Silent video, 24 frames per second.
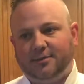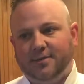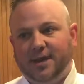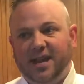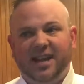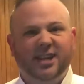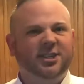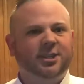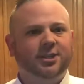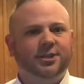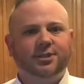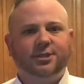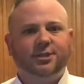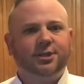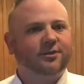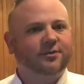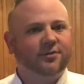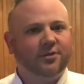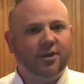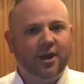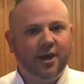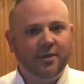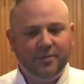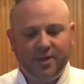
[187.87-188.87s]
Asian
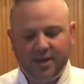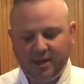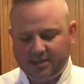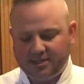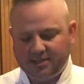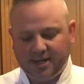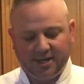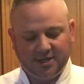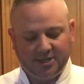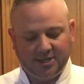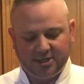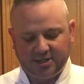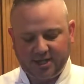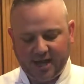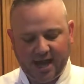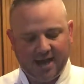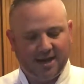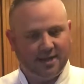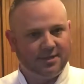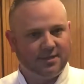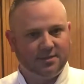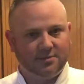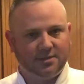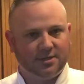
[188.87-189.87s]
stir-fry mix, and I just
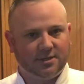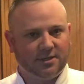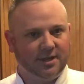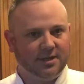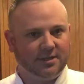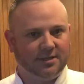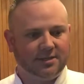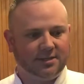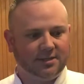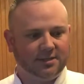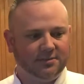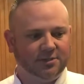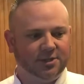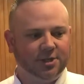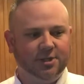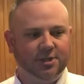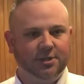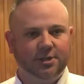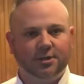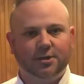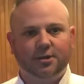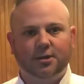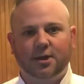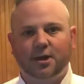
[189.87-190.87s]
added some slices of
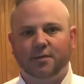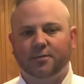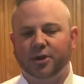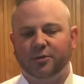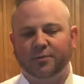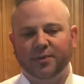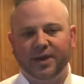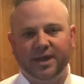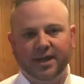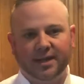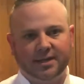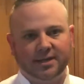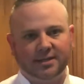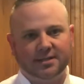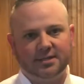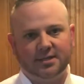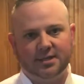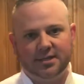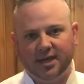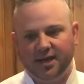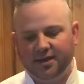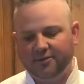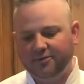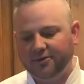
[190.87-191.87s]
ginger. I'm gonna bake this
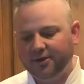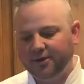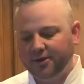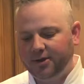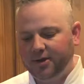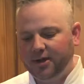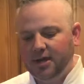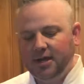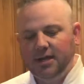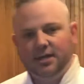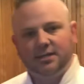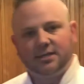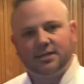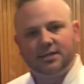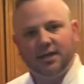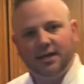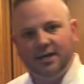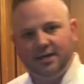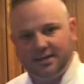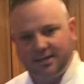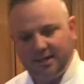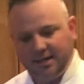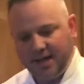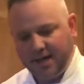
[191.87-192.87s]
in the oven,
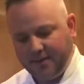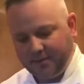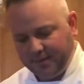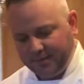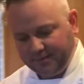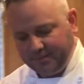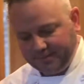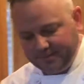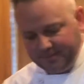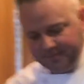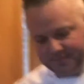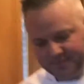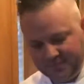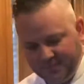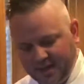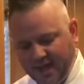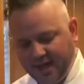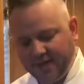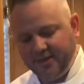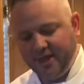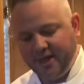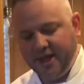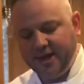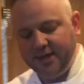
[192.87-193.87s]
slice it up.
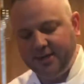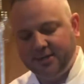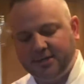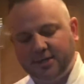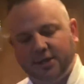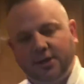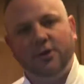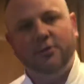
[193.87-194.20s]
And then to